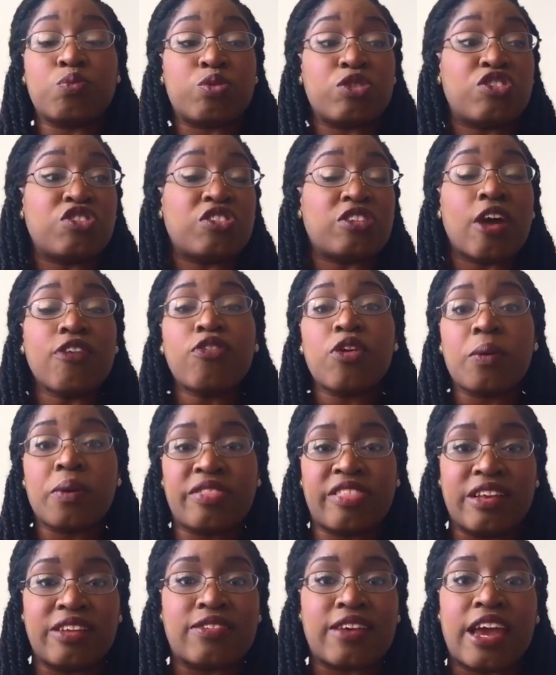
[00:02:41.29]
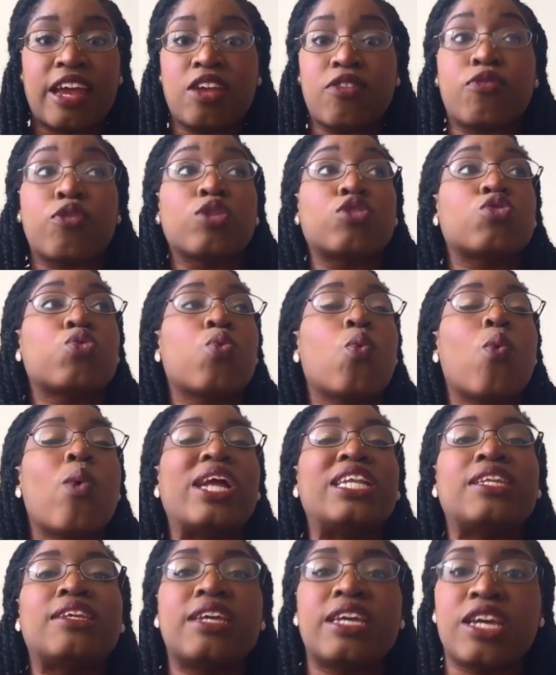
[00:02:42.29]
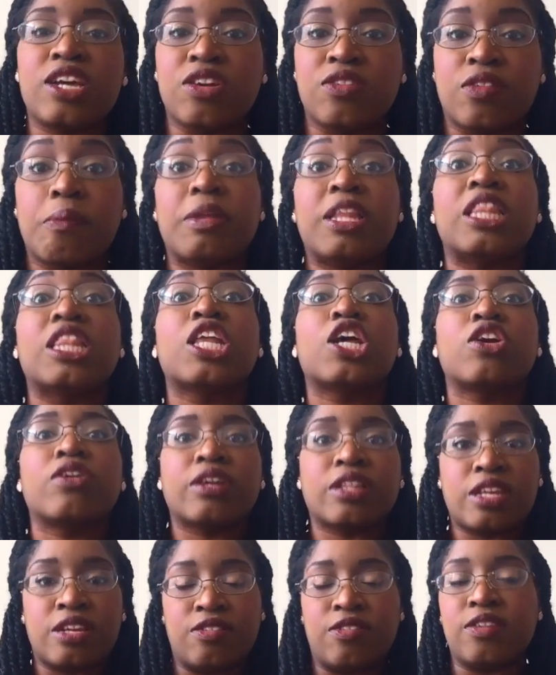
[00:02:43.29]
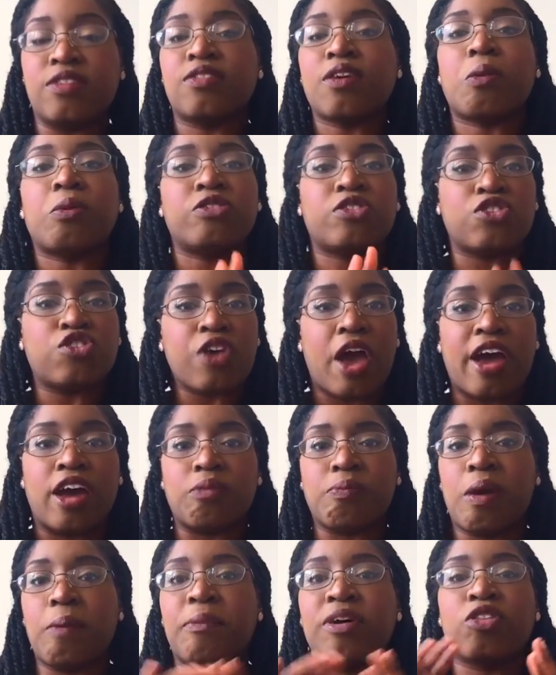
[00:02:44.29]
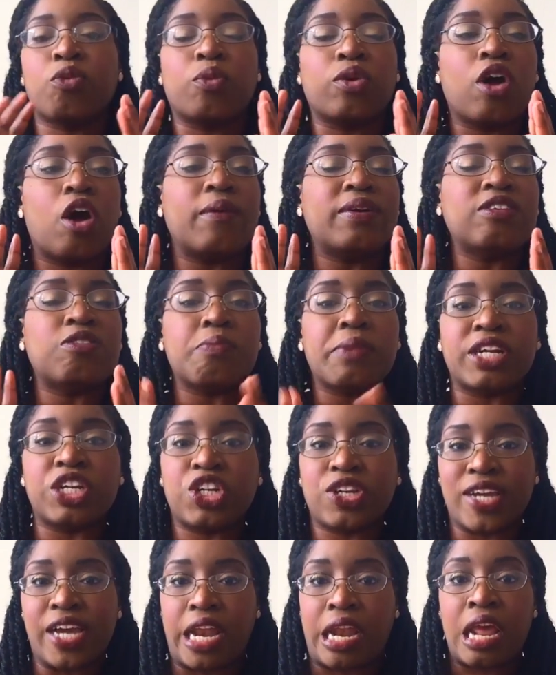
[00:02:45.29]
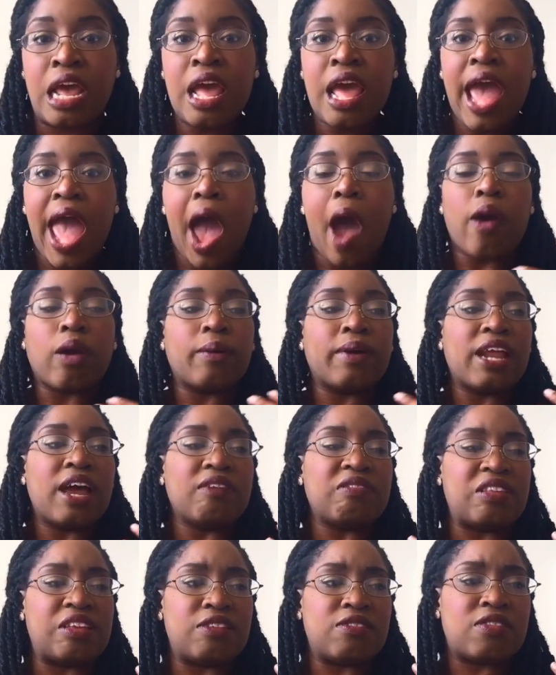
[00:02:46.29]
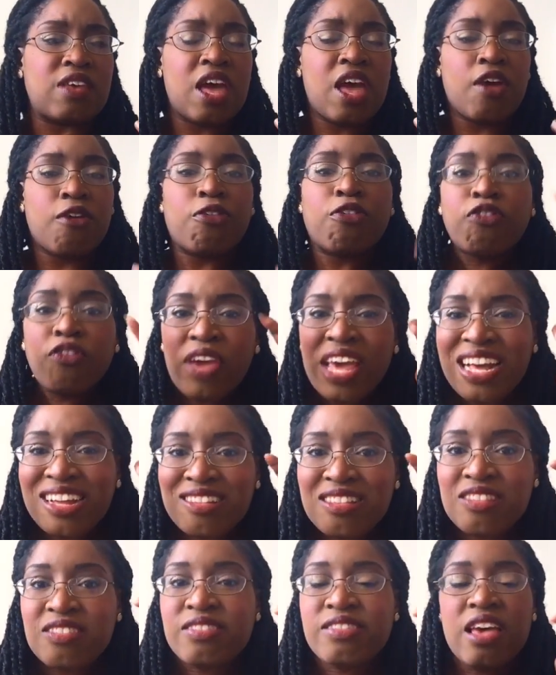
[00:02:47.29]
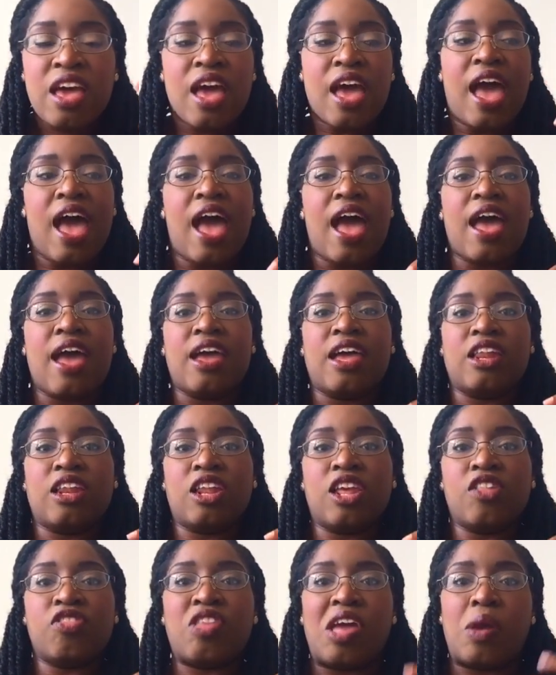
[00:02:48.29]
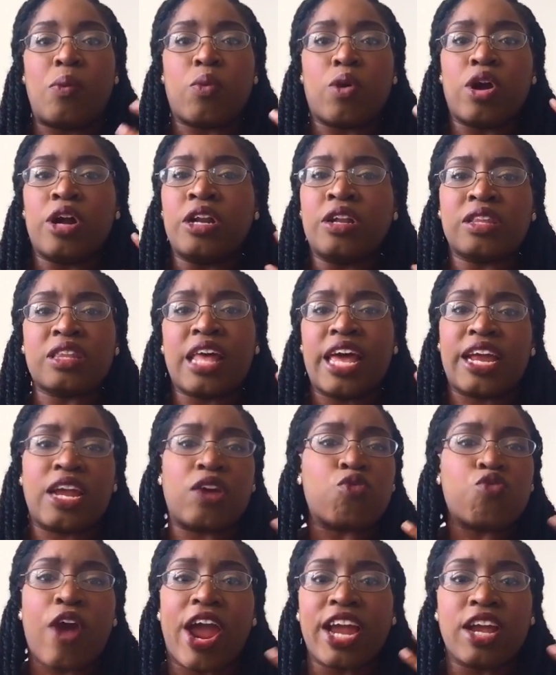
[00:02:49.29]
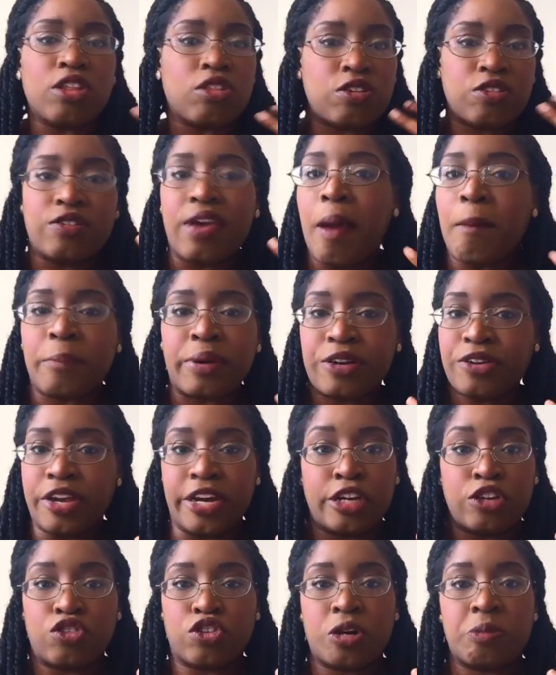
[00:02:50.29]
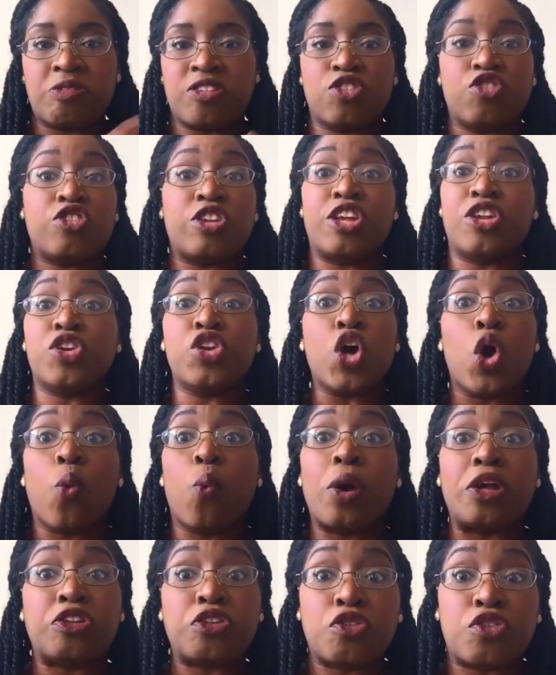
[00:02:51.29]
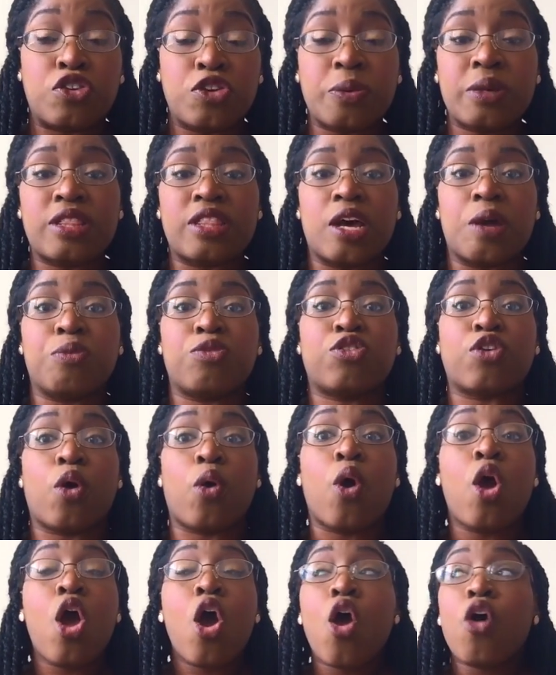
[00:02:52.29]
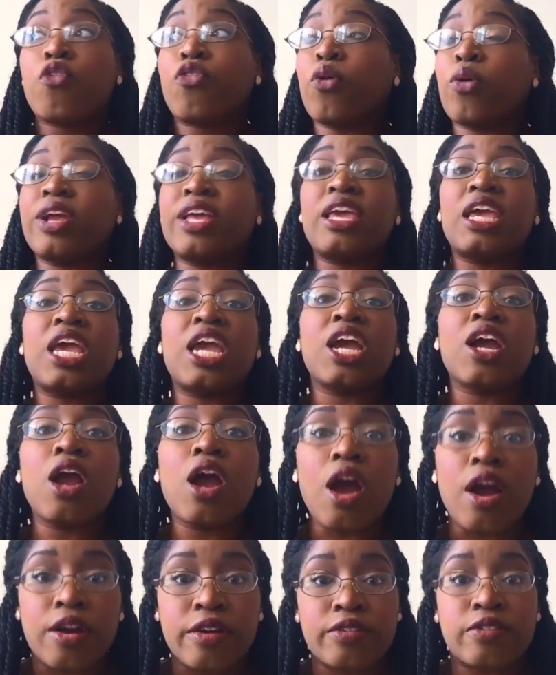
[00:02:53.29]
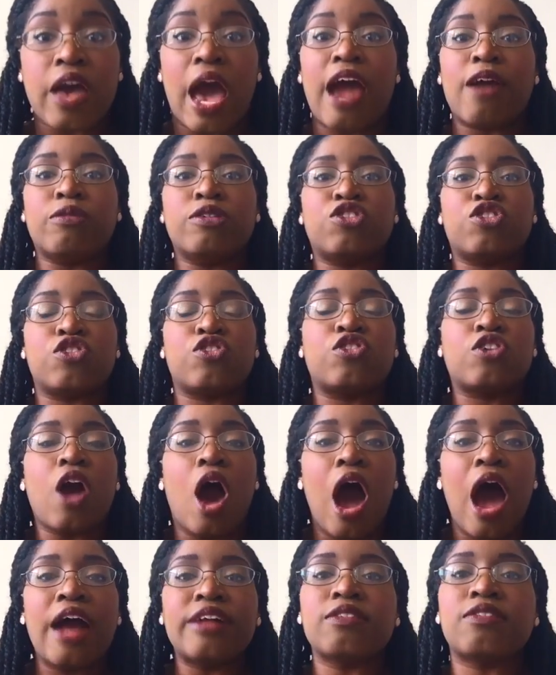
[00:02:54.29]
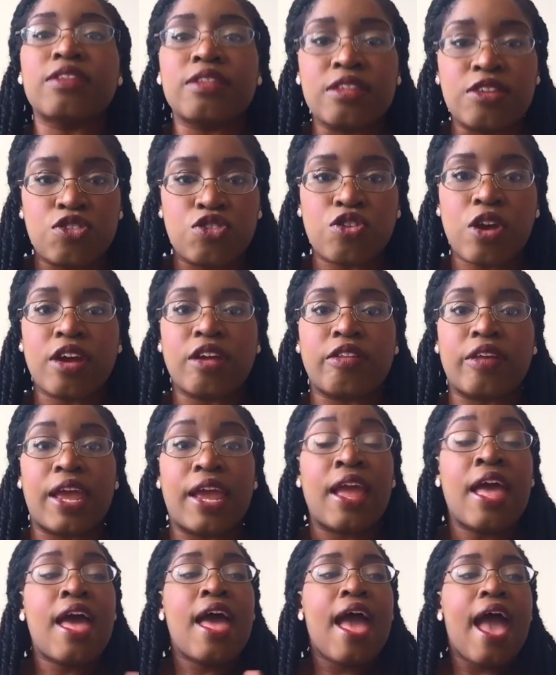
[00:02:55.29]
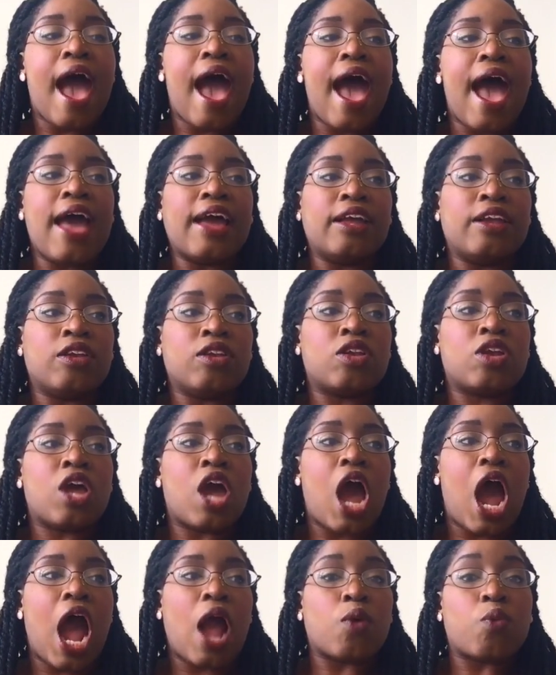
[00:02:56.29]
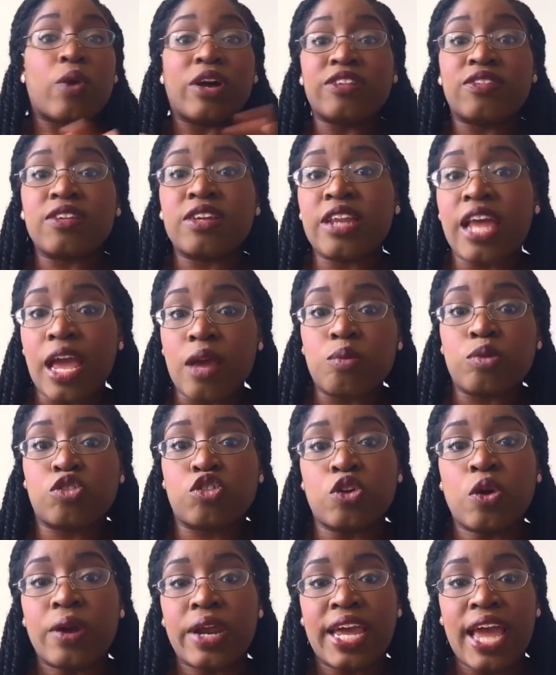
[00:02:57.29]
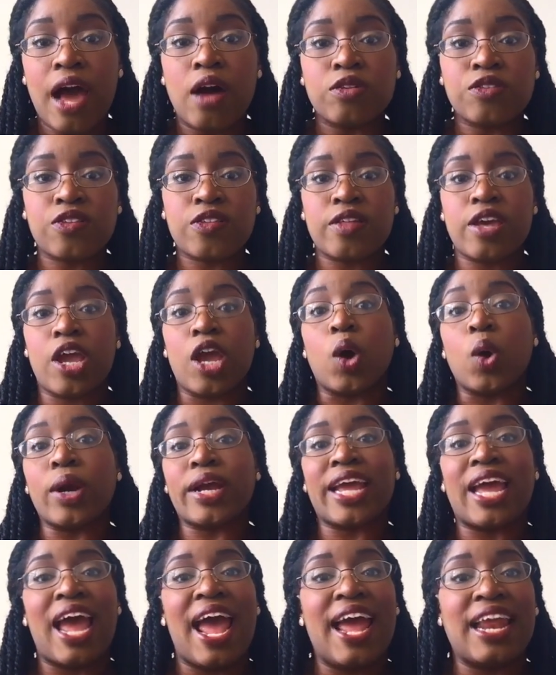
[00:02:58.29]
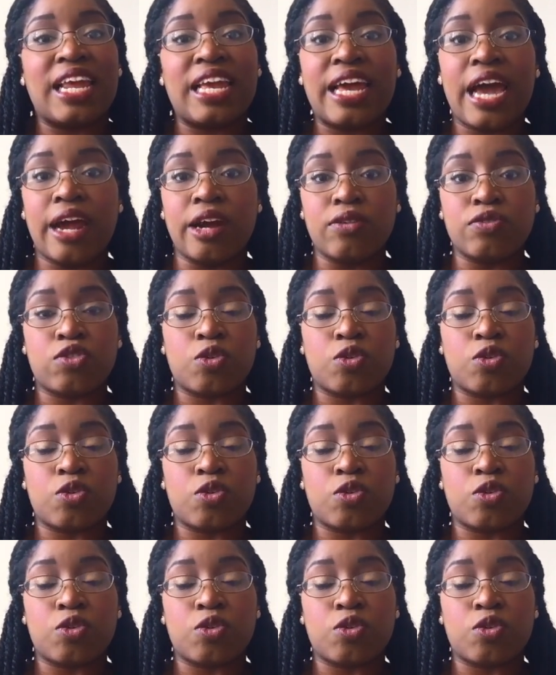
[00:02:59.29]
suffering with anxiety for 20 years. I mean, literally, since I was a child, my mother would always mention how I would have these fits, and they weren't like regular temper tantrums, and she didn't know what to do with them. So for years, I was just constantly struggling, and I wasn't able to go to counseling or get any kind of